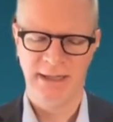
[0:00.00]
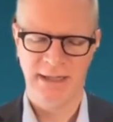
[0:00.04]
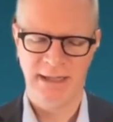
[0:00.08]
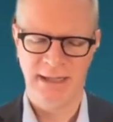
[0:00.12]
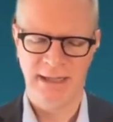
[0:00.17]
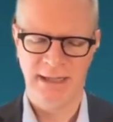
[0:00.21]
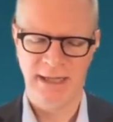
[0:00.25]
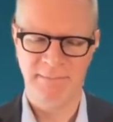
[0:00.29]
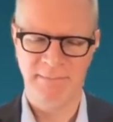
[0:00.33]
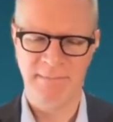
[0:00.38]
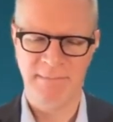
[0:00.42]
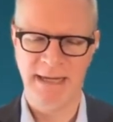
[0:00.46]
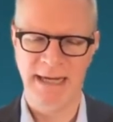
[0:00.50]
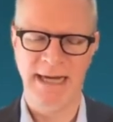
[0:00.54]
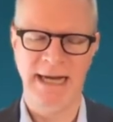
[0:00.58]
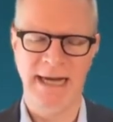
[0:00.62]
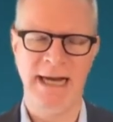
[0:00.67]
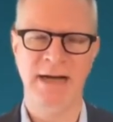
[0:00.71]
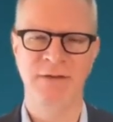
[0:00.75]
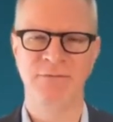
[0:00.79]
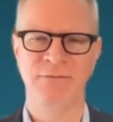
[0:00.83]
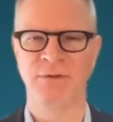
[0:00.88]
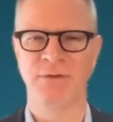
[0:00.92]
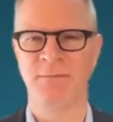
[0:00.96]

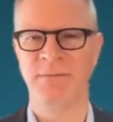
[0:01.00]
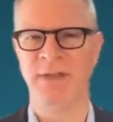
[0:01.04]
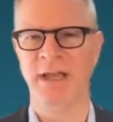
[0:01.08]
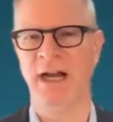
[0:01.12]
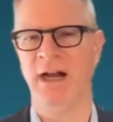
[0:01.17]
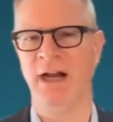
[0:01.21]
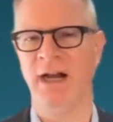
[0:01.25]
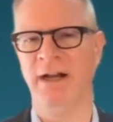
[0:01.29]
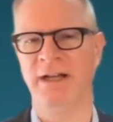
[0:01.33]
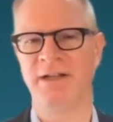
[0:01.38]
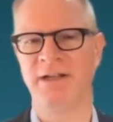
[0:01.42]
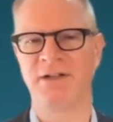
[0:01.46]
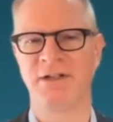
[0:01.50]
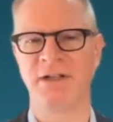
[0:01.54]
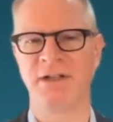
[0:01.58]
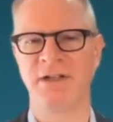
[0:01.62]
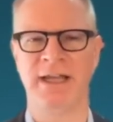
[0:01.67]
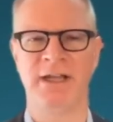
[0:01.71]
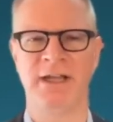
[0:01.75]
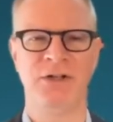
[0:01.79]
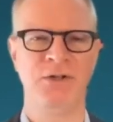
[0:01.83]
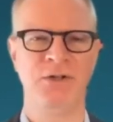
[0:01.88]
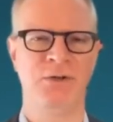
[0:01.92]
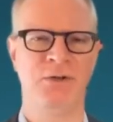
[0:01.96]
And from there,
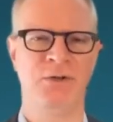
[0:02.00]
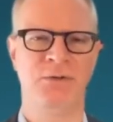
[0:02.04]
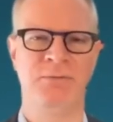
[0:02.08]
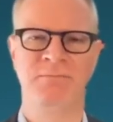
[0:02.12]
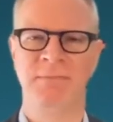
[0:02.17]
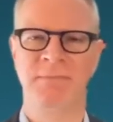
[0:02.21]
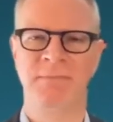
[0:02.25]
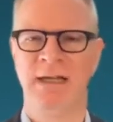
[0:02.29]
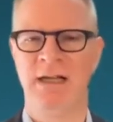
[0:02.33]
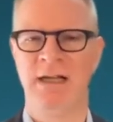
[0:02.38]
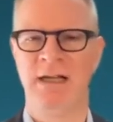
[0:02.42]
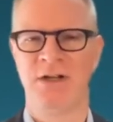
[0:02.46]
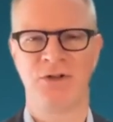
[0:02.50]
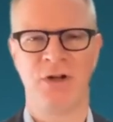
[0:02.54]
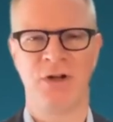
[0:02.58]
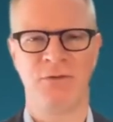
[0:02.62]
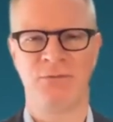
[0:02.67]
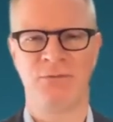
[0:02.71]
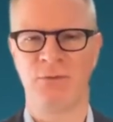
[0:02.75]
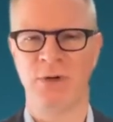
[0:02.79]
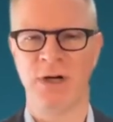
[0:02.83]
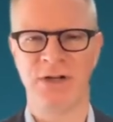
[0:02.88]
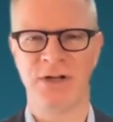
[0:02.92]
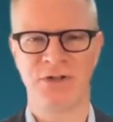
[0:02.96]
they can do
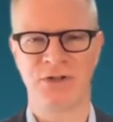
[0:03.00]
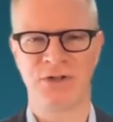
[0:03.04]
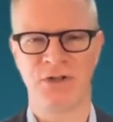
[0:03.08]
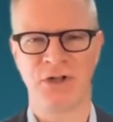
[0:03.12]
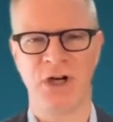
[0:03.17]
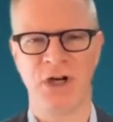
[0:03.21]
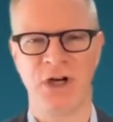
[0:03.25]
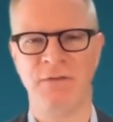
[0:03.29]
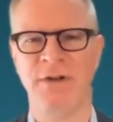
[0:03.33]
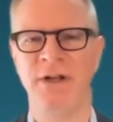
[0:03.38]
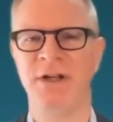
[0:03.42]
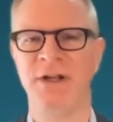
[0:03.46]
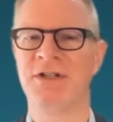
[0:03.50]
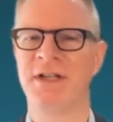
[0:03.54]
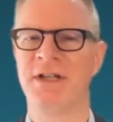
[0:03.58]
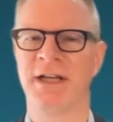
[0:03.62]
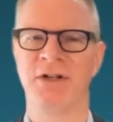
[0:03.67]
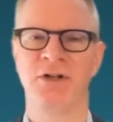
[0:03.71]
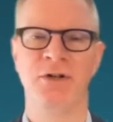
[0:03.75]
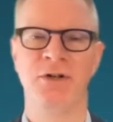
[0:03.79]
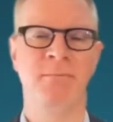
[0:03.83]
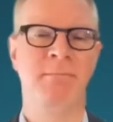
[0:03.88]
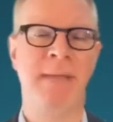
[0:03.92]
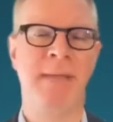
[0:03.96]
software as a service, they
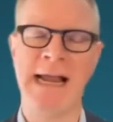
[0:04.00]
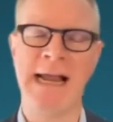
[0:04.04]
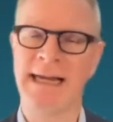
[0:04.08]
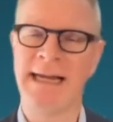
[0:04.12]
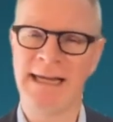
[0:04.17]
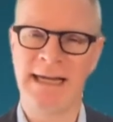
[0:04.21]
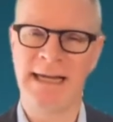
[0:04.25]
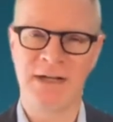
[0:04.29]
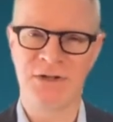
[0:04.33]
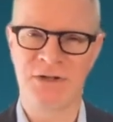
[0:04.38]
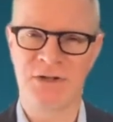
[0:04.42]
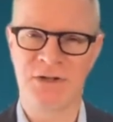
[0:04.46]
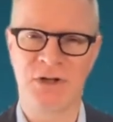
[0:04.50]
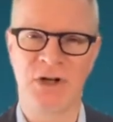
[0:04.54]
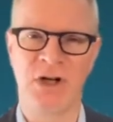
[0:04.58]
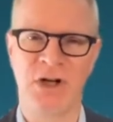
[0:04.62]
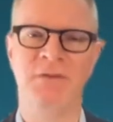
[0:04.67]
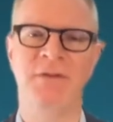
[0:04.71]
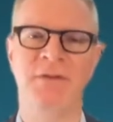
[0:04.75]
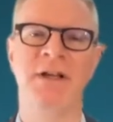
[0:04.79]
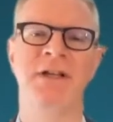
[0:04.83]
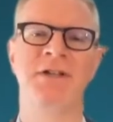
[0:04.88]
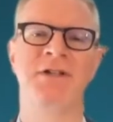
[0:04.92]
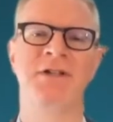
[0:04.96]
can do banking as a
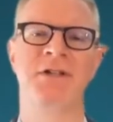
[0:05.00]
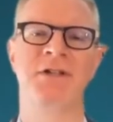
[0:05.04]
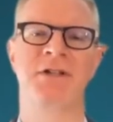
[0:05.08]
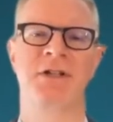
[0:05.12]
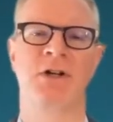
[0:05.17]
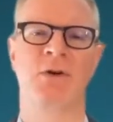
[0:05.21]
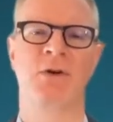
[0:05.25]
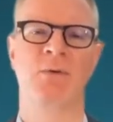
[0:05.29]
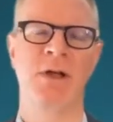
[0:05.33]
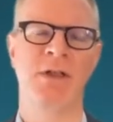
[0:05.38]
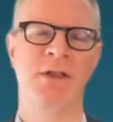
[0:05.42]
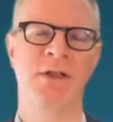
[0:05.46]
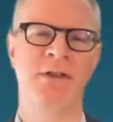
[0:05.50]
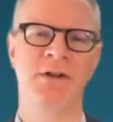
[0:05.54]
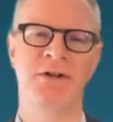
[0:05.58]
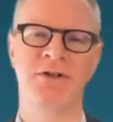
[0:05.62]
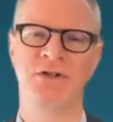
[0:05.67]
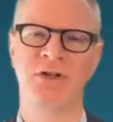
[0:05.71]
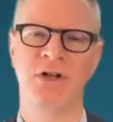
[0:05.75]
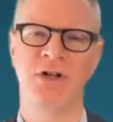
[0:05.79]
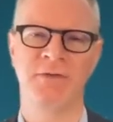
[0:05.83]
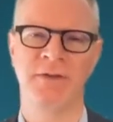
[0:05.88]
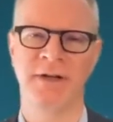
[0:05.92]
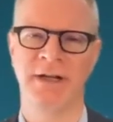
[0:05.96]
service, whether they're
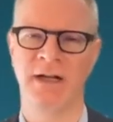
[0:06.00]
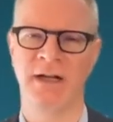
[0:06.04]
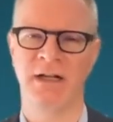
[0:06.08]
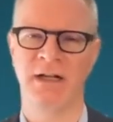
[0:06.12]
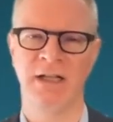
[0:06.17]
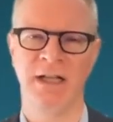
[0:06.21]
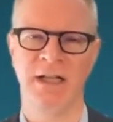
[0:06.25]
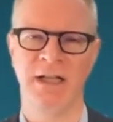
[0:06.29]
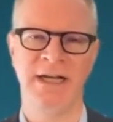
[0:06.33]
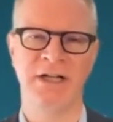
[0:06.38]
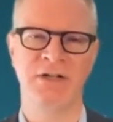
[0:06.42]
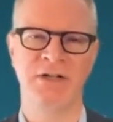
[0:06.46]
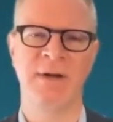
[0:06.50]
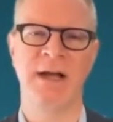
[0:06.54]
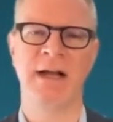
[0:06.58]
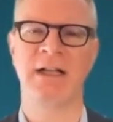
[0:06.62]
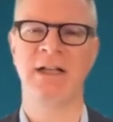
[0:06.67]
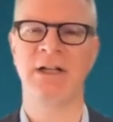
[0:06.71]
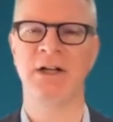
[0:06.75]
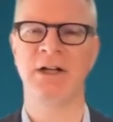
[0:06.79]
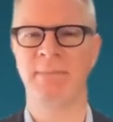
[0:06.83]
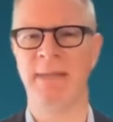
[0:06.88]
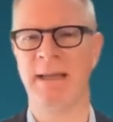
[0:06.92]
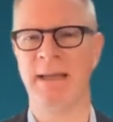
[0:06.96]
serving a client
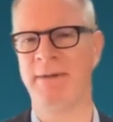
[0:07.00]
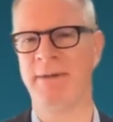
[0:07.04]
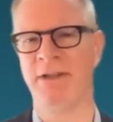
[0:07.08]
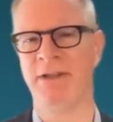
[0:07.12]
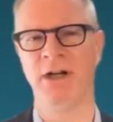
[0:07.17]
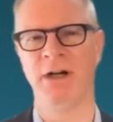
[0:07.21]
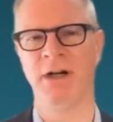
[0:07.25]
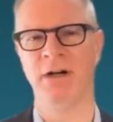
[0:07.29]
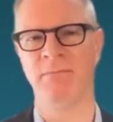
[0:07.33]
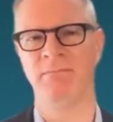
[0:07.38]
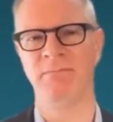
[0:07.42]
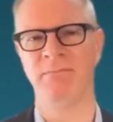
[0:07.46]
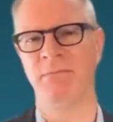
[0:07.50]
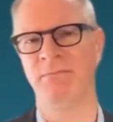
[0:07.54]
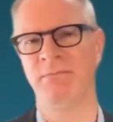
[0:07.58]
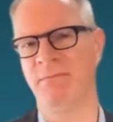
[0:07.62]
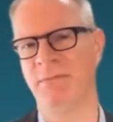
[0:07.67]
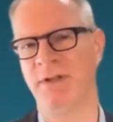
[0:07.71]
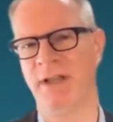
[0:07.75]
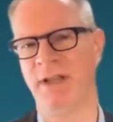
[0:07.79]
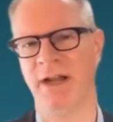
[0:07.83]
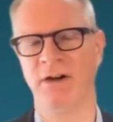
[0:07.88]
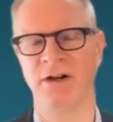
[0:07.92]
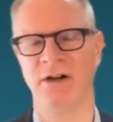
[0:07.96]
directly or maybe
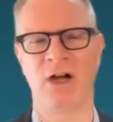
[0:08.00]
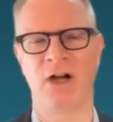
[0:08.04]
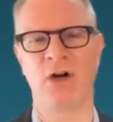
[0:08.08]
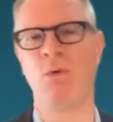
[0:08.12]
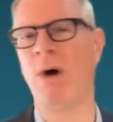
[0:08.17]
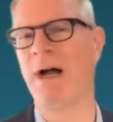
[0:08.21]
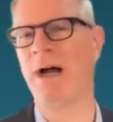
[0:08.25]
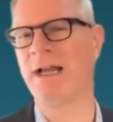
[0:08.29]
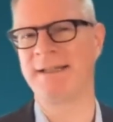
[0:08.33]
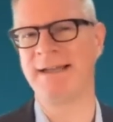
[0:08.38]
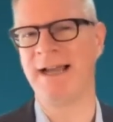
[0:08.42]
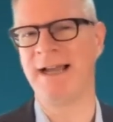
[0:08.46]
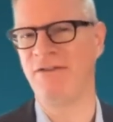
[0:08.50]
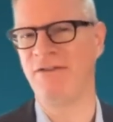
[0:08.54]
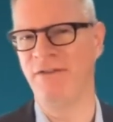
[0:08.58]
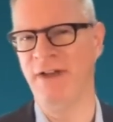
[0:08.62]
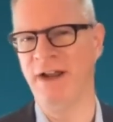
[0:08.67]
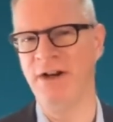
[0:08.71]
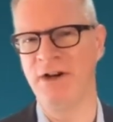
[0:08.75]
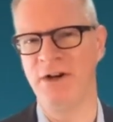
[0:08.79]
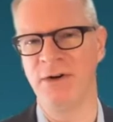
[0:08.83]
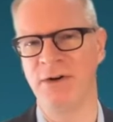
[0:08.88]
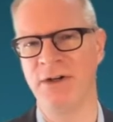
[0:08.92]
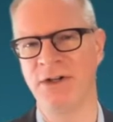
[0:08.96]
they're a quasi
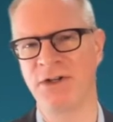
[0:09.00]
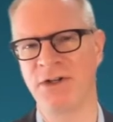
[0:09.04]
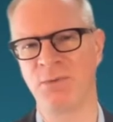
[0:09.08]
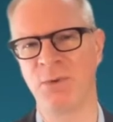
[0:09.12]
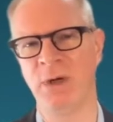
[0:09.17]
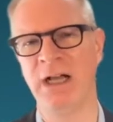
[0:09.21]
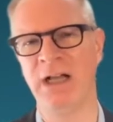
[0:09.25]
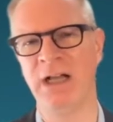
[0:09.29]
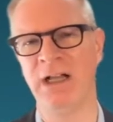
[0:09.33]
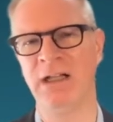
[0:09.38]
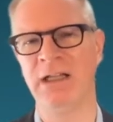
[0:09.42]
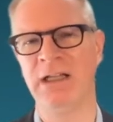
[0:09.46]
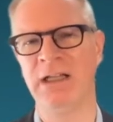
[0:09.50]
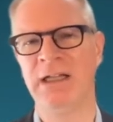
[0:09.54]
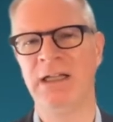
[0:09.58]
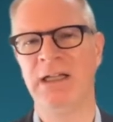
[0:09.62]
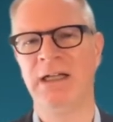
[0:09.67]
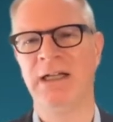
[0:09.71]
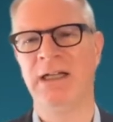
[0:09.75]
vendor as well.